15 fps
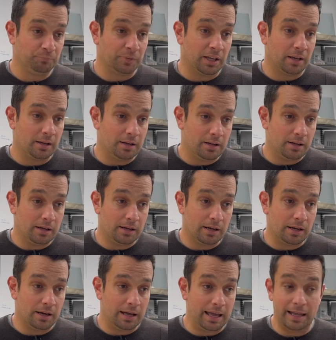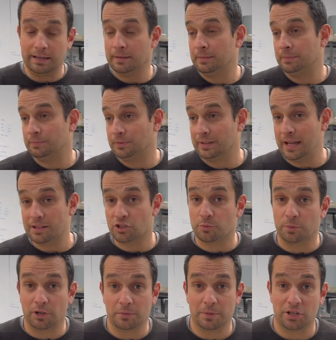And that's
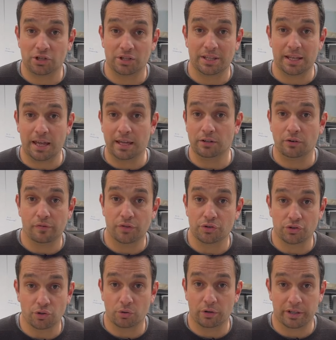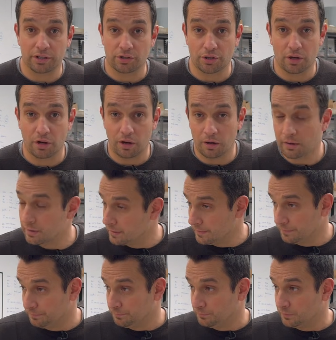pretty much the end of the story. So
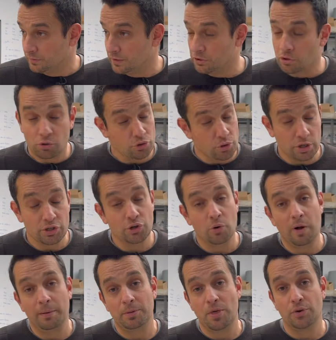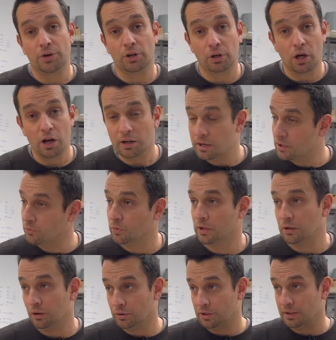the tow truck showed up at 3 o'clock. We
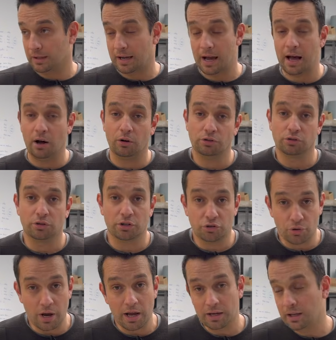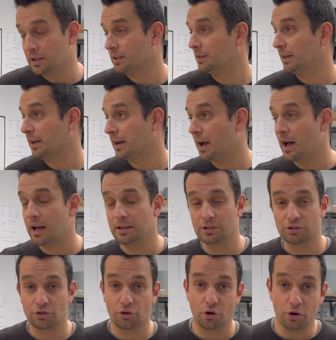loaded the car onto the truck. The car
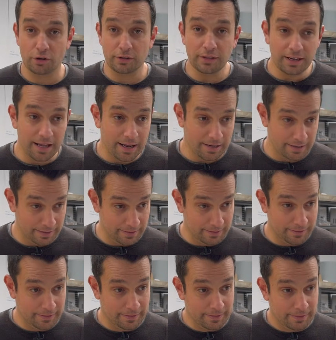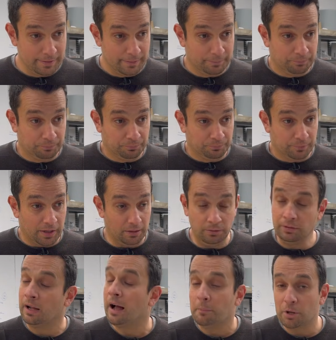is gone. And
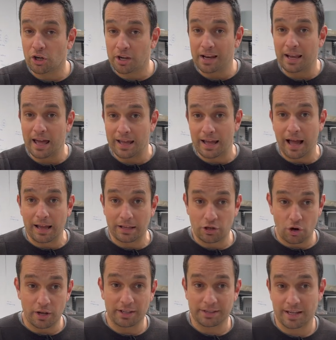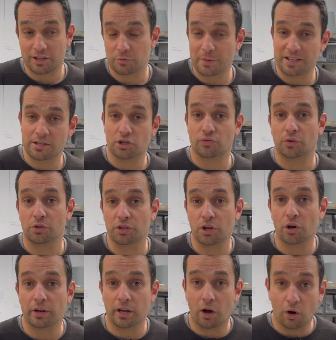I'm not gonna lie, I got a text message from the
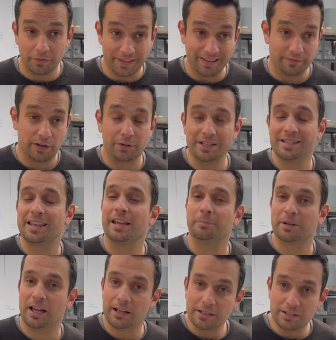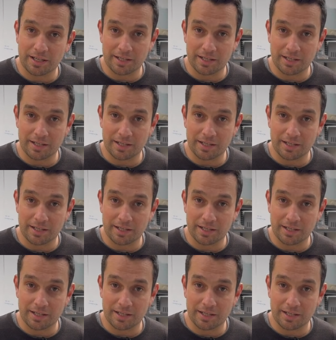owner on that very same night.